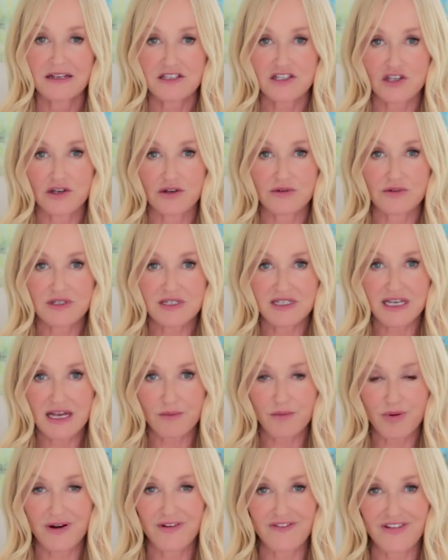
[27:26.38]
So
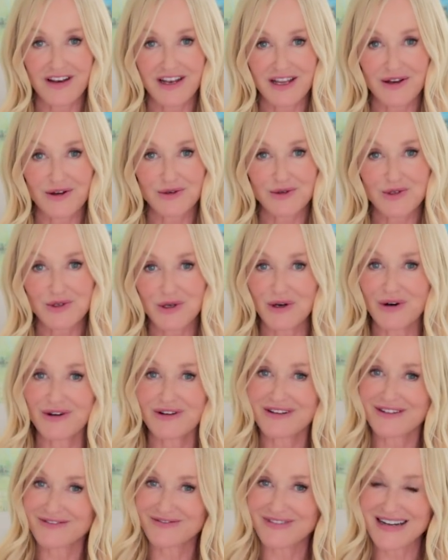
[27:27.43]
separate videos
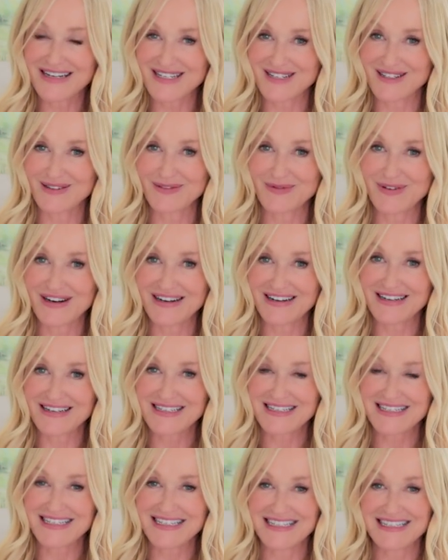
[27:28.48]
on retinol
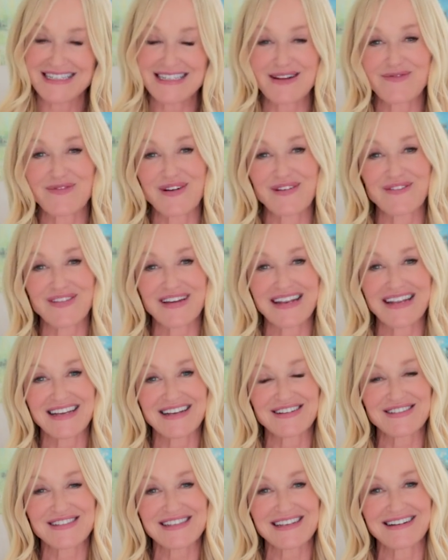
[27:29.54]
products and separate
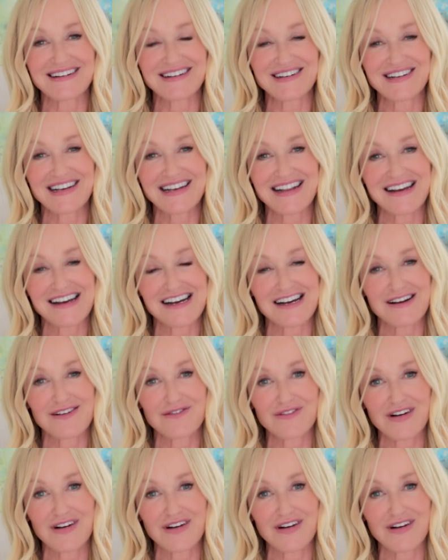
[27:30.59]
videos on uh,